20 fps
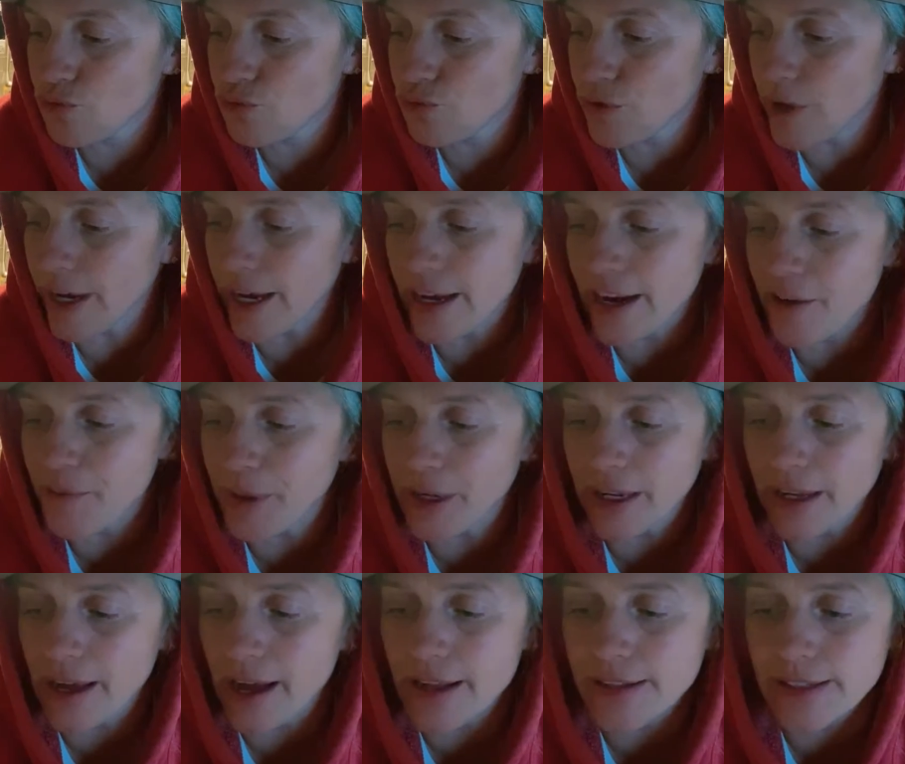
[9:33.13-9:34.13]
Again, I've been
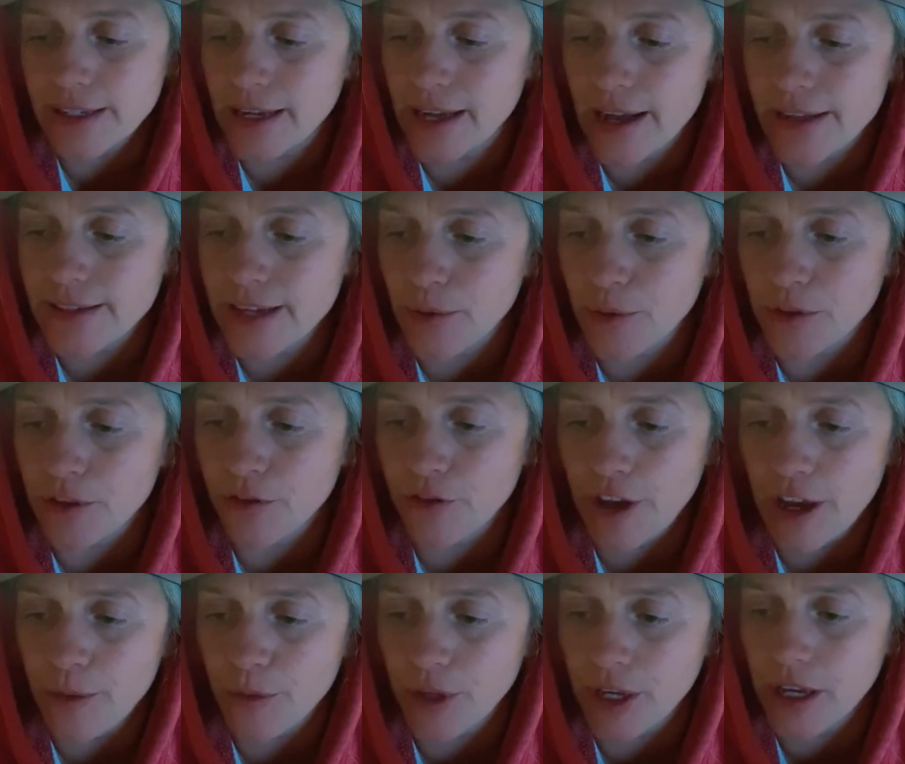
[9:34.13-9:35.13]
in constant contact with the
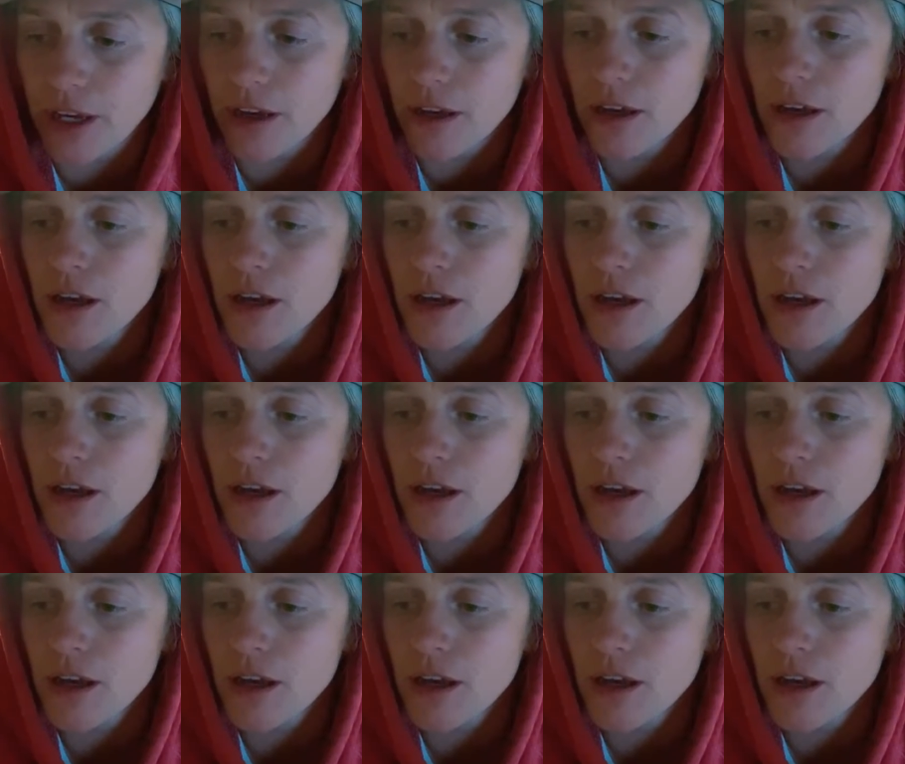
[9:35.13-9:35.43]
family,